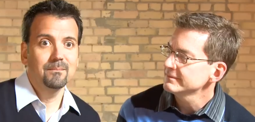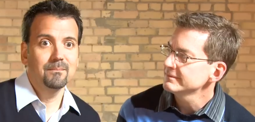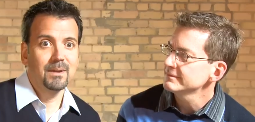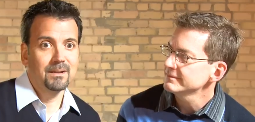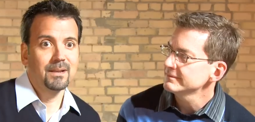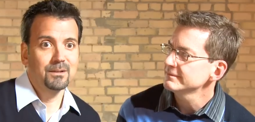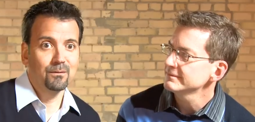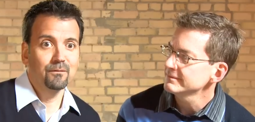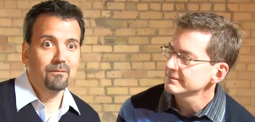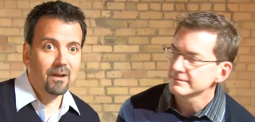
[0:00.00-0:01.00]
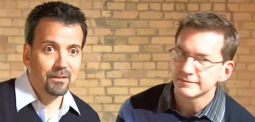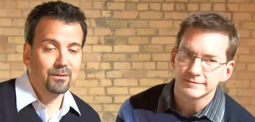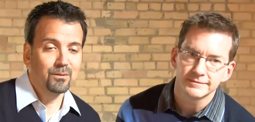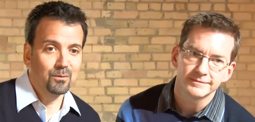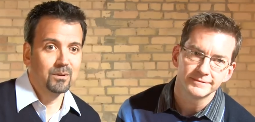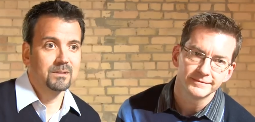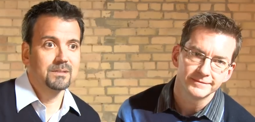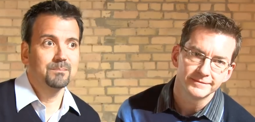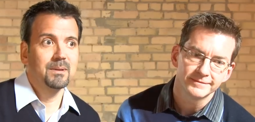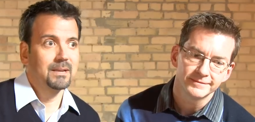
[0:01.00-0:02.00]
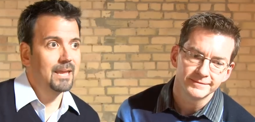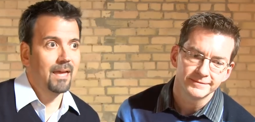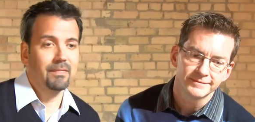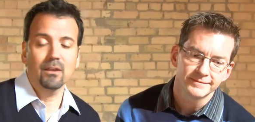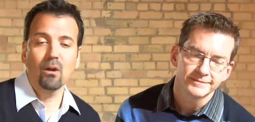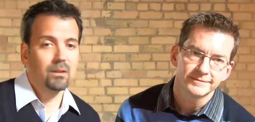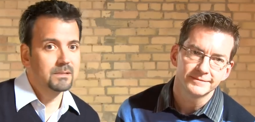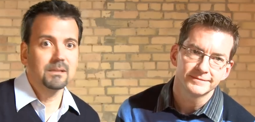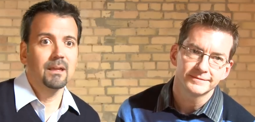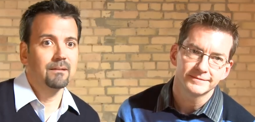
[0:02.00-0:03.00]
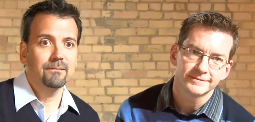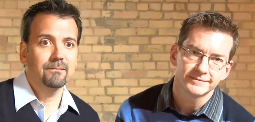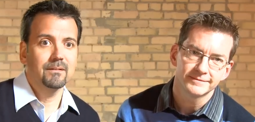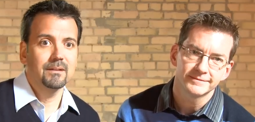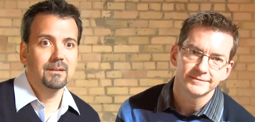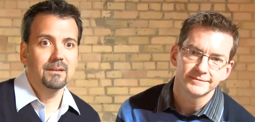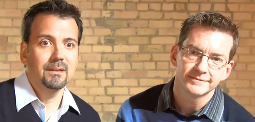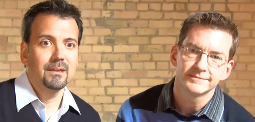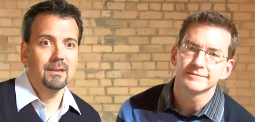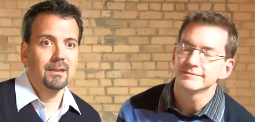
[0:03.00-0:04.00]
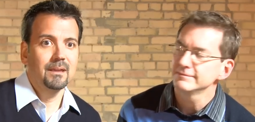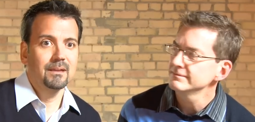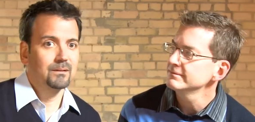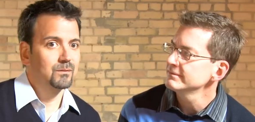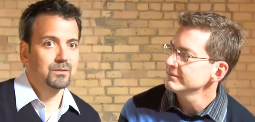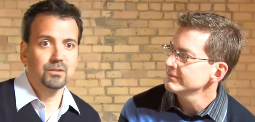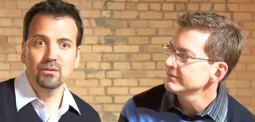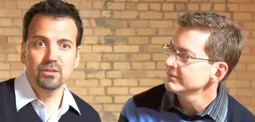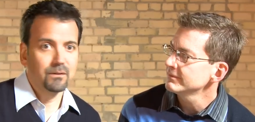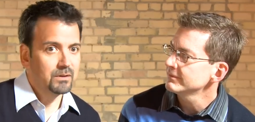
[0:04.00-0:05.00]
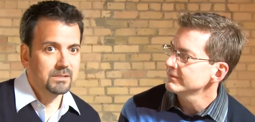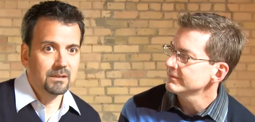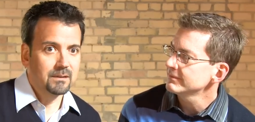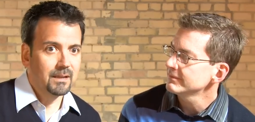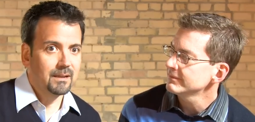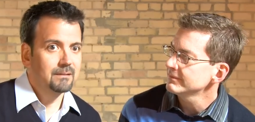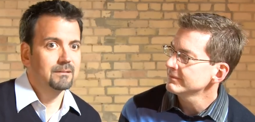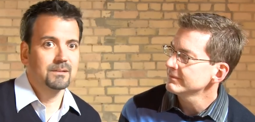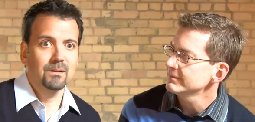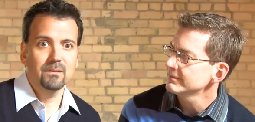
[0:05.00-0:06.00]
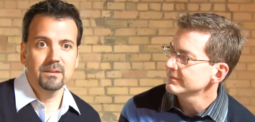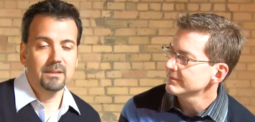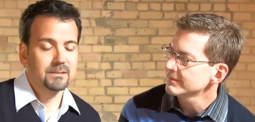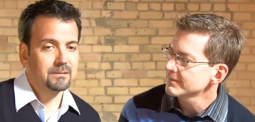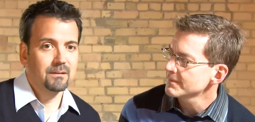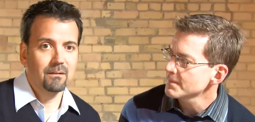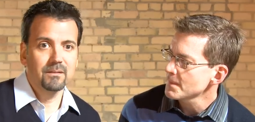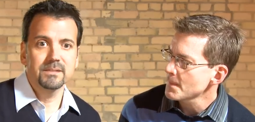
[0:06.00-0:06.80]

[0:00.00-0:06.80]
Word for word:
Speaker 1: My nine-year-old father, who has been a Catholic all his life, and goes to church every Sunday, does all the, has done all the